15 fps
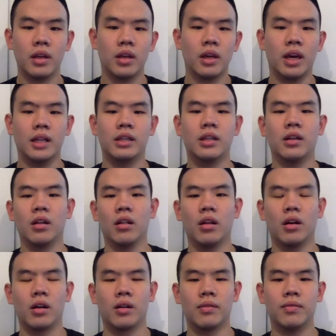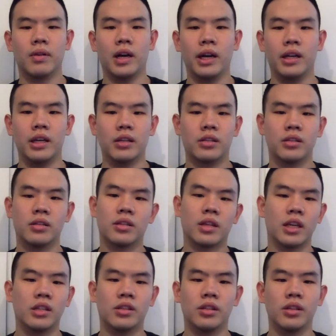I did a lot of ideation
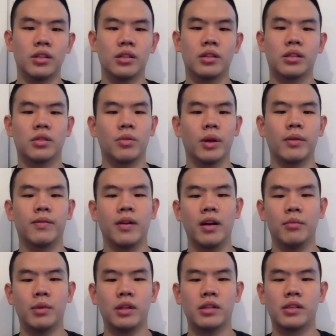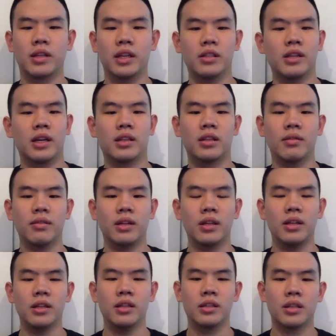sketches, quick 5 minute sketch
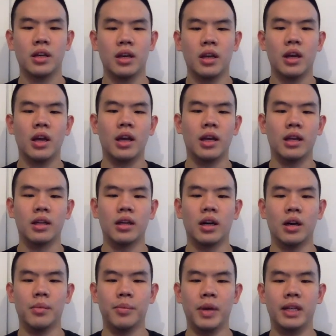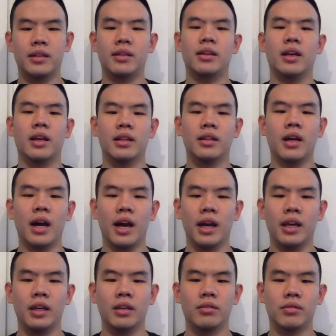activities, and at the end, I
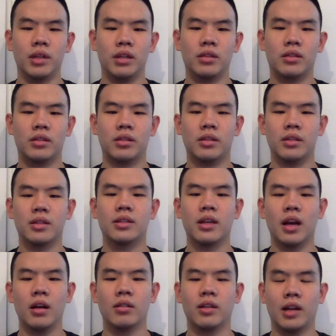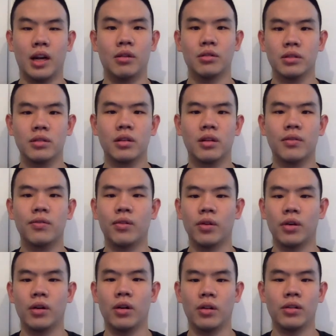reached the style that I was looking for,
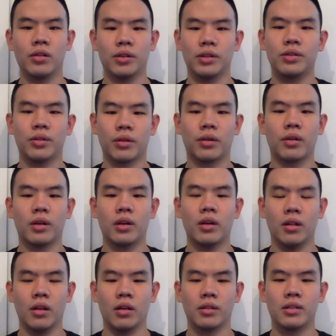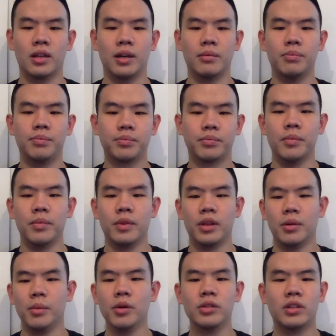although it took a long time. The
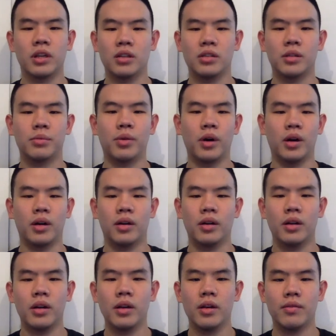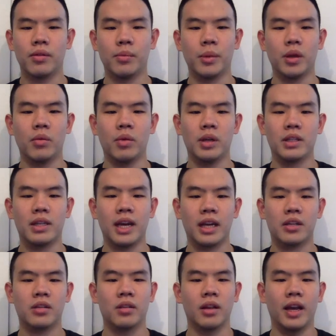most challenging part for me was
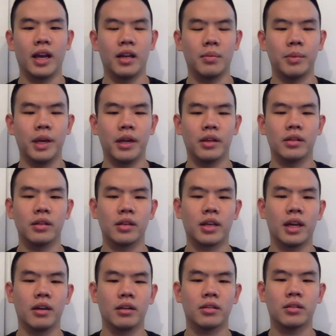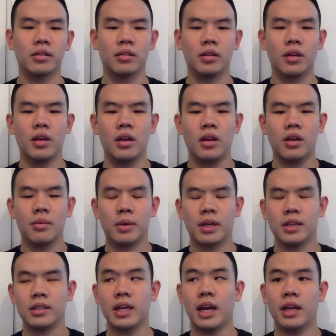actually animating the character
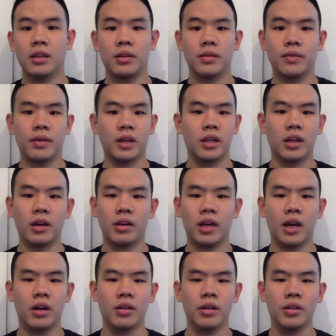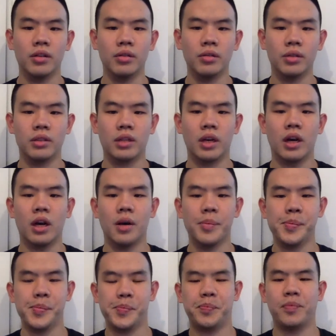because I had to figure out how to use
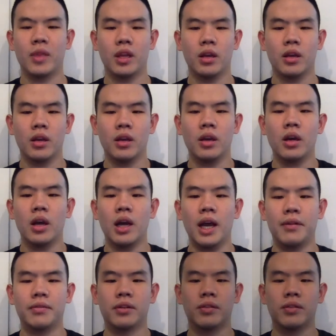After